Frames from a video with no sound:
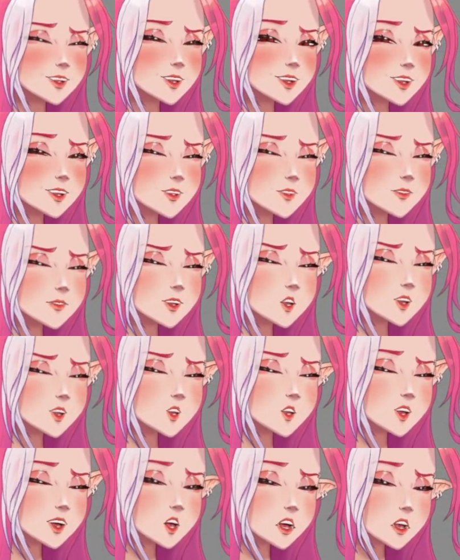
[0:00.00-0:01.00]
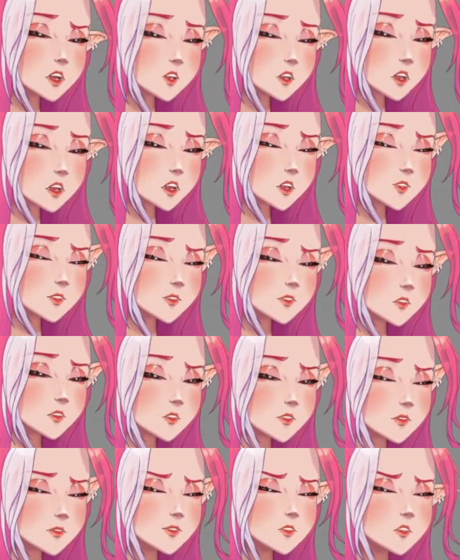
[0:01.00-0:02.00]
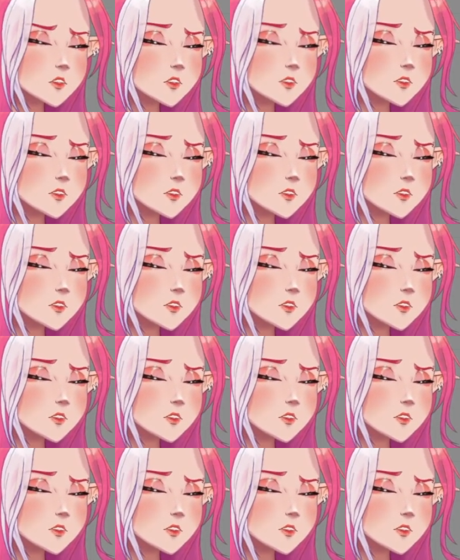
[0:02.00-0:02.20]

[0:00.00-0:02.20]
Doesn't have art for it though.